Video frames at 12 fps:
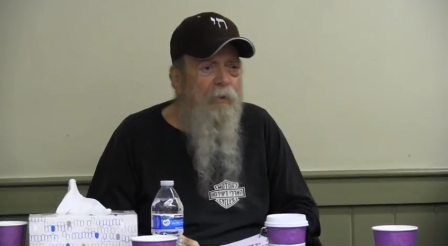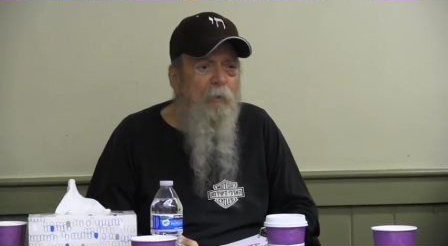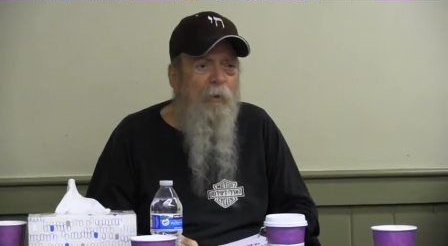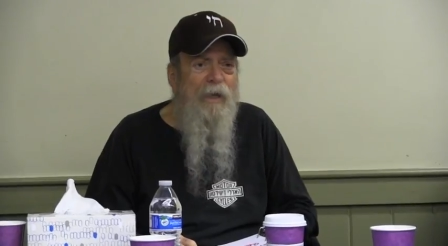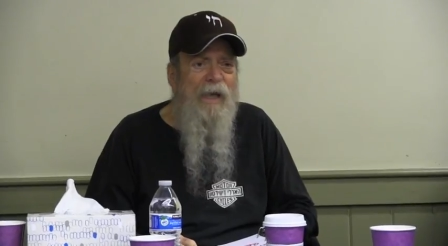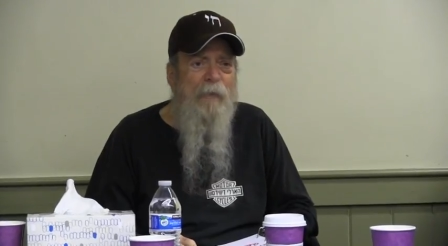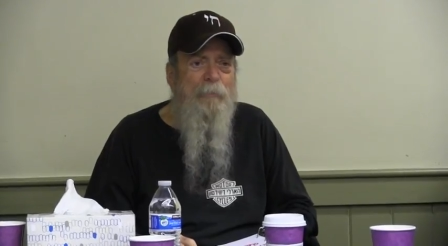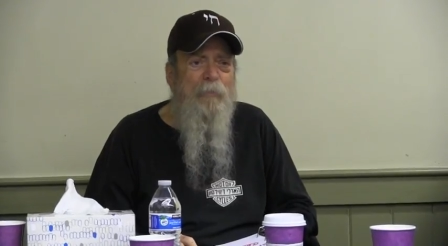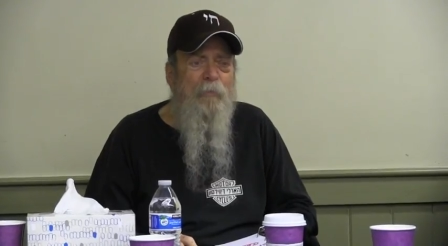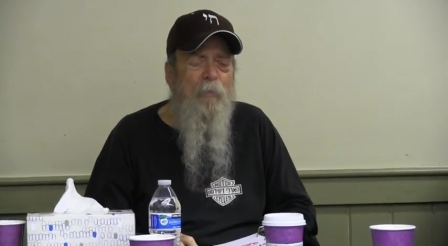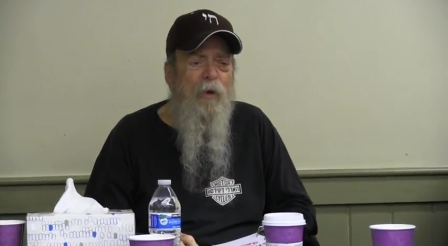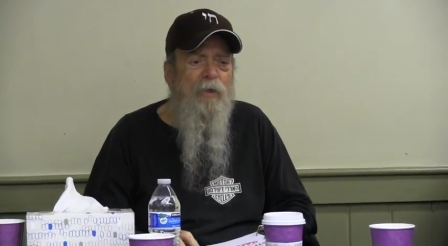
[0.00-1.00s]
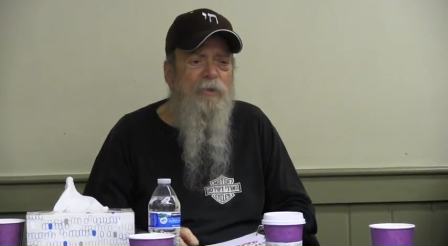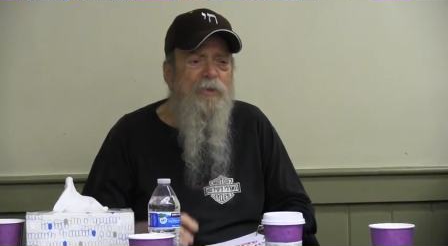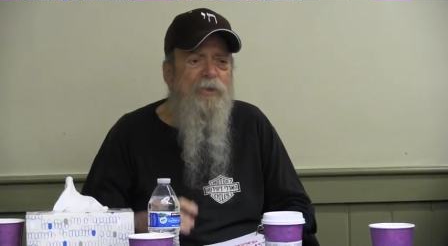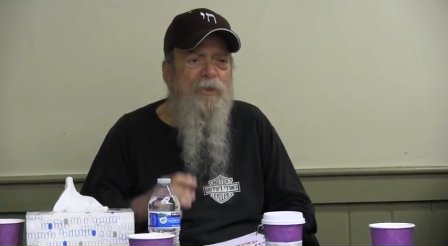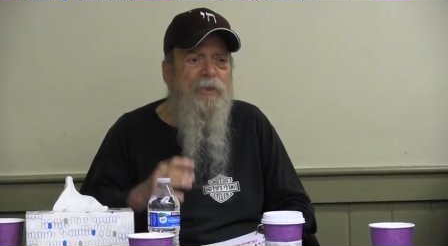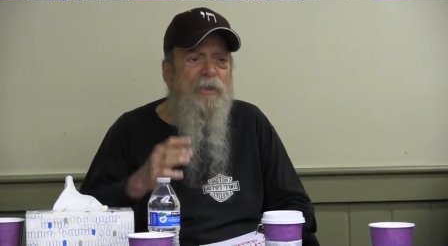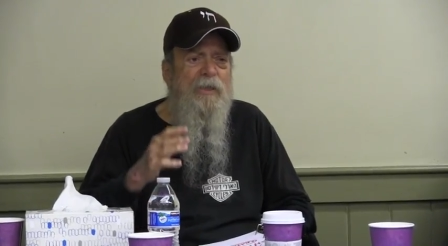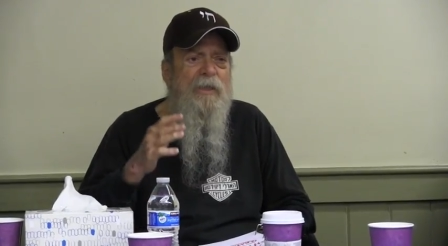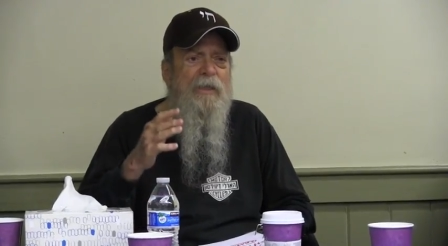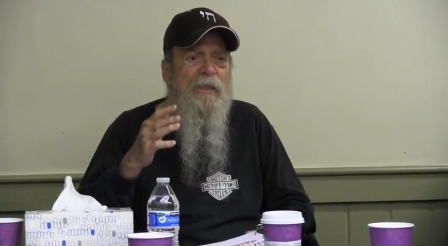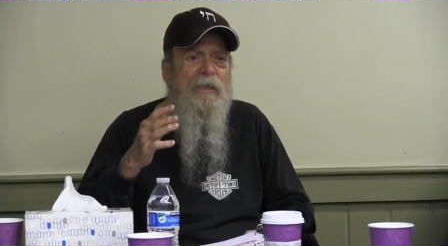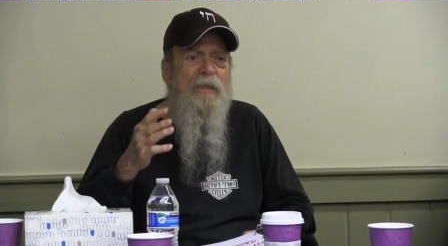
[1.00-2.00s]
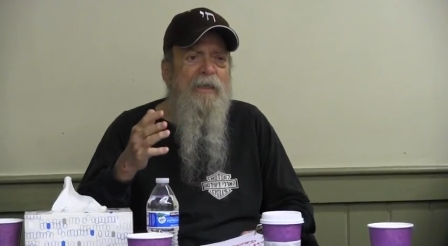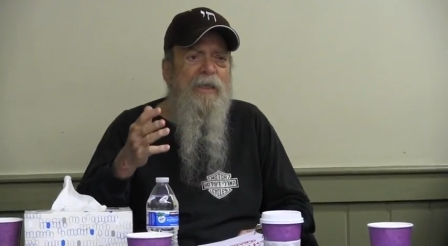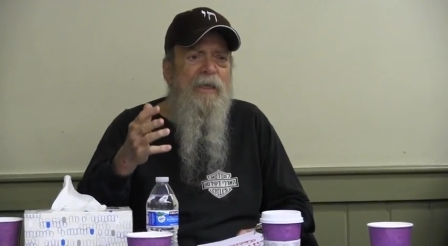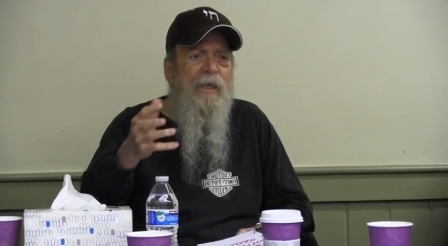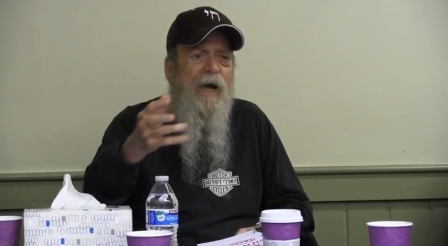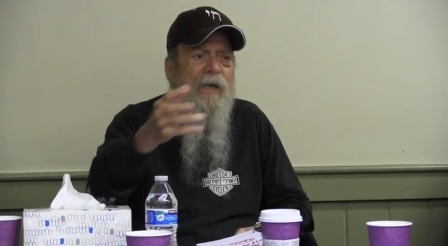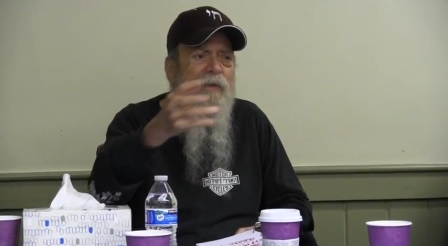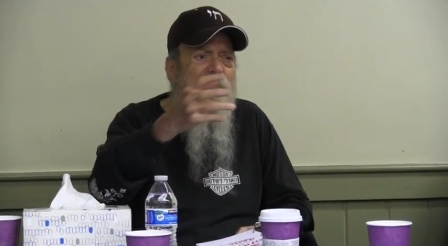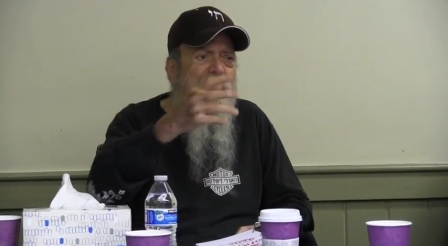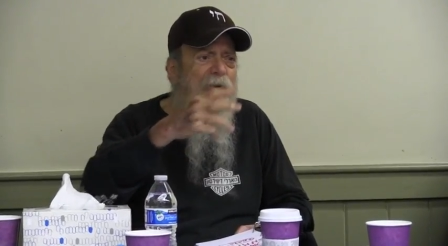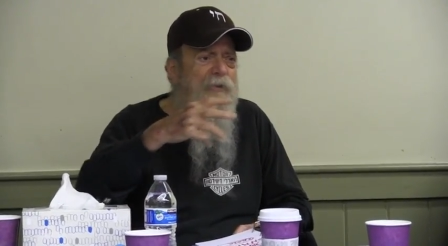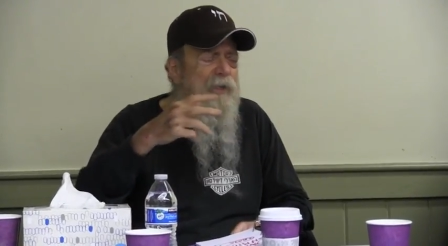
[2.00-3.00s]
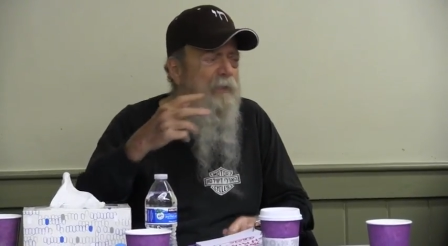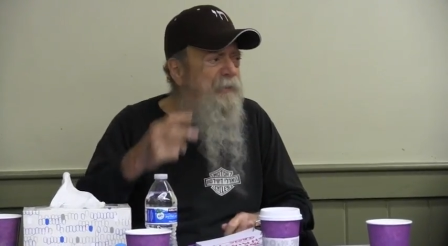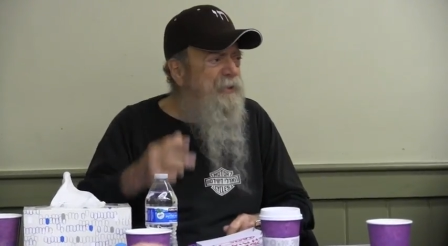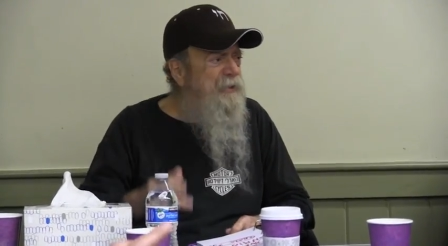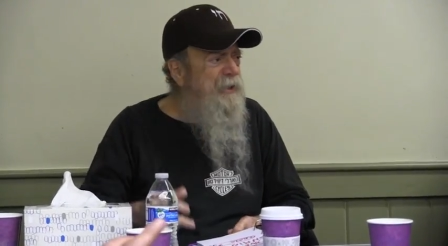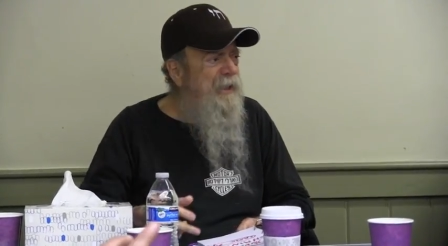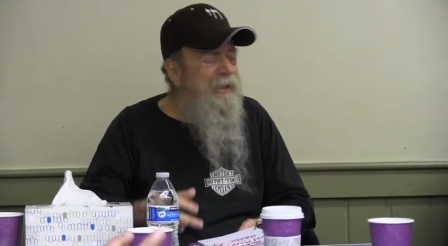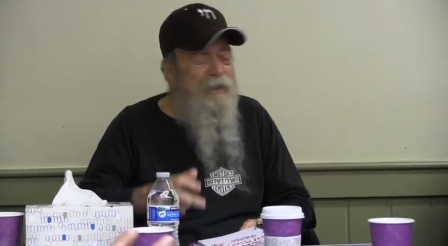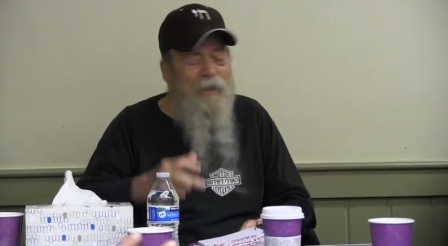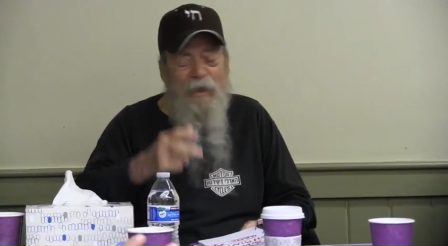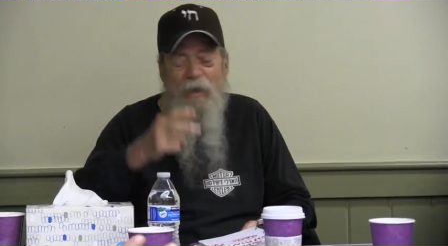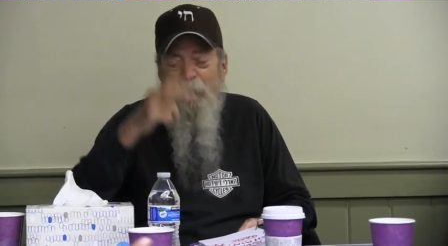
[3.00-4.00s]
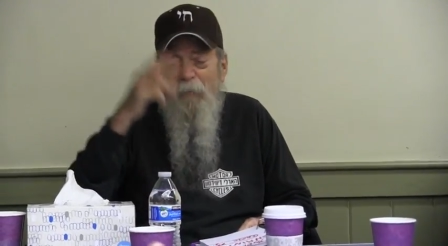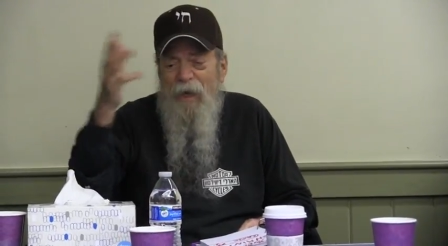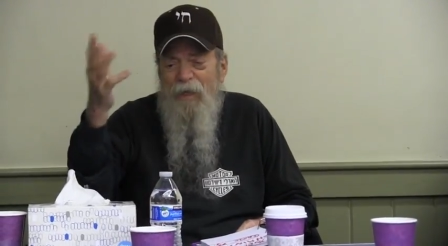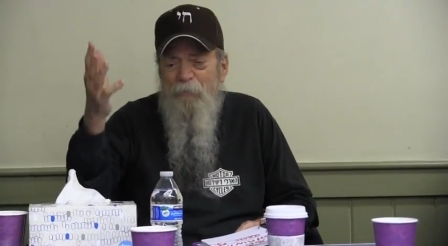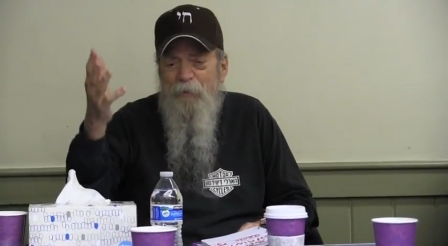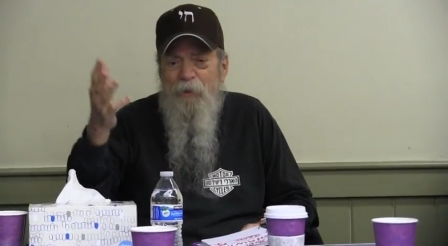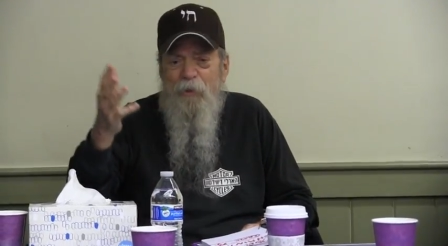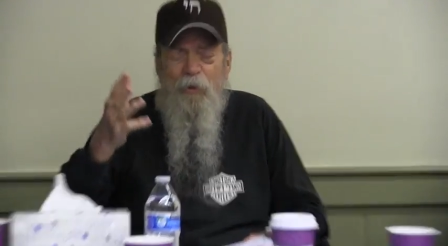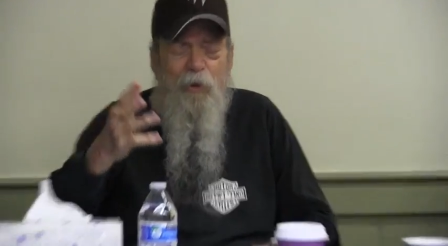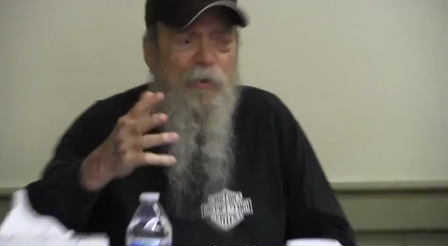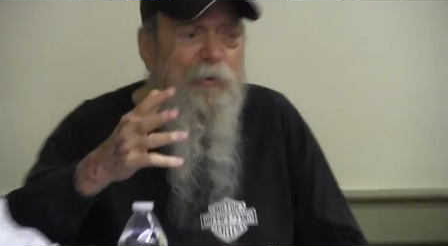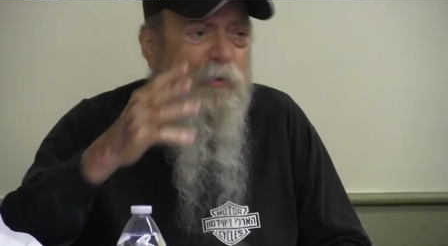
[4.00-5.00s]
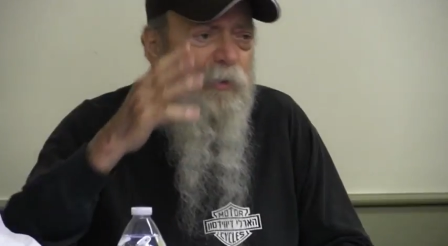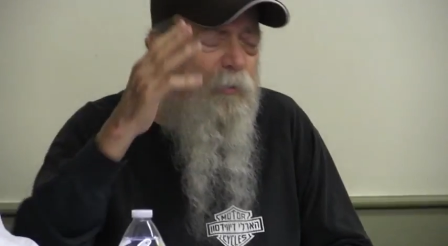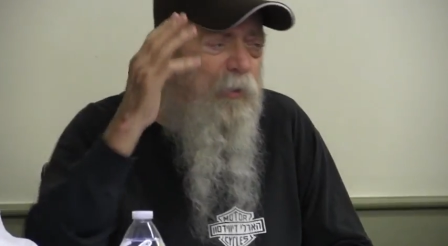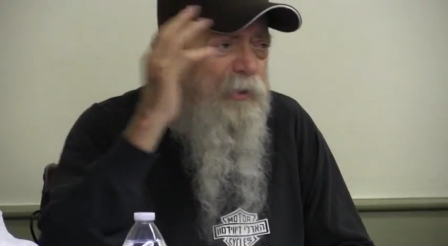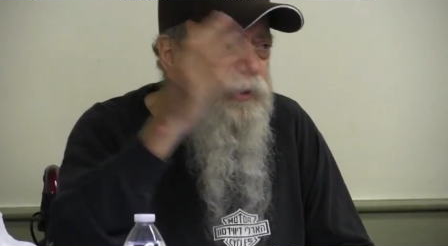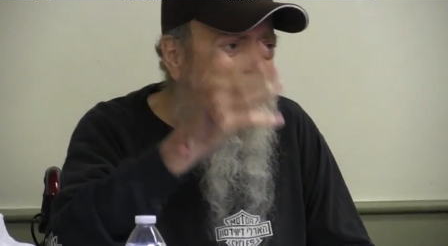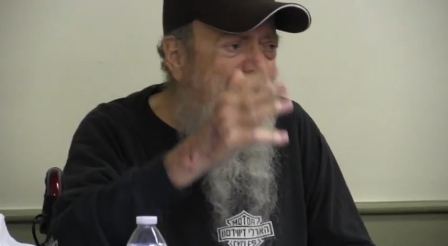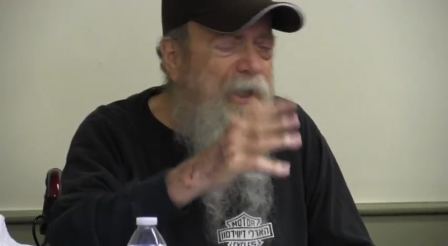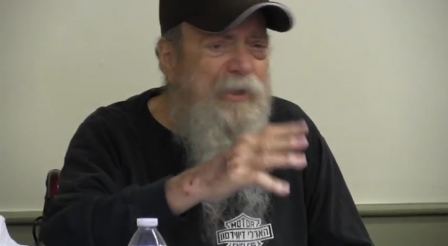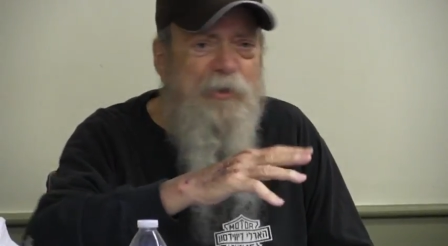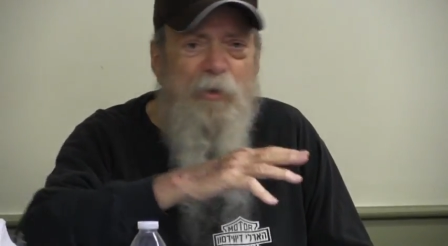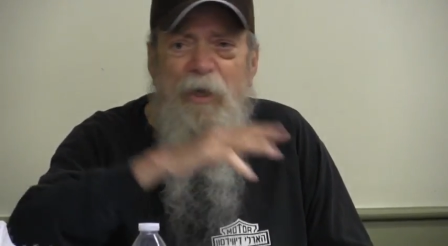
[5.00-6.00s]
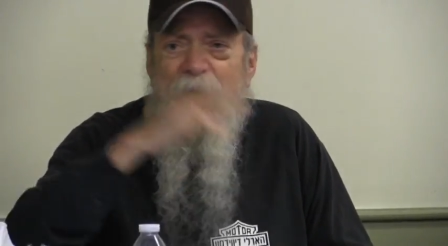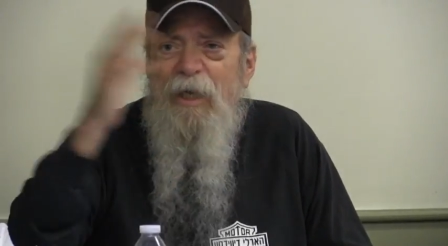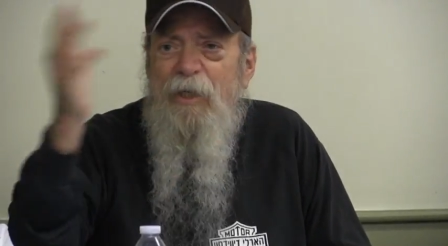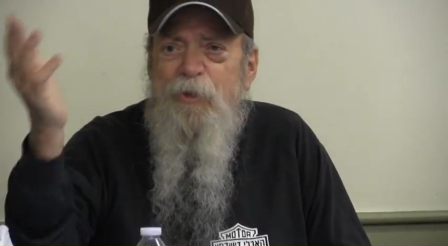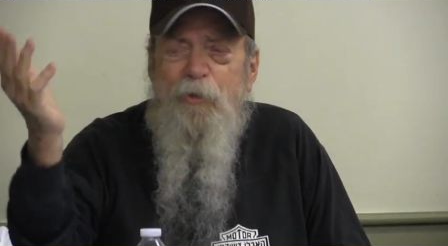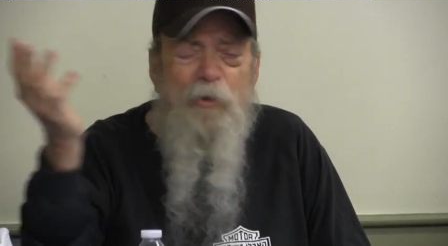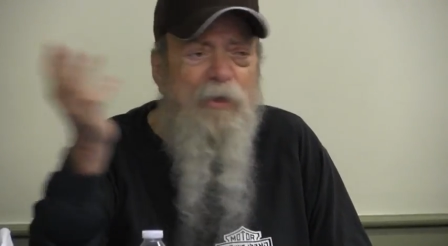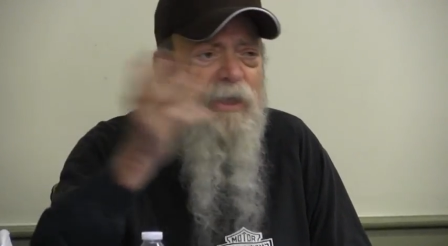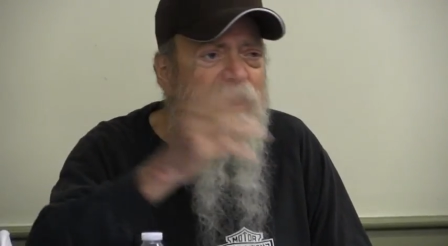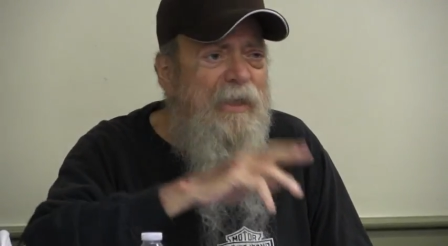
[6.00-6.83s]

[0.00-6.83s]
What happened was that he got involved. Someone said that Chabad was a cult, or Orthodoxy, or Asia.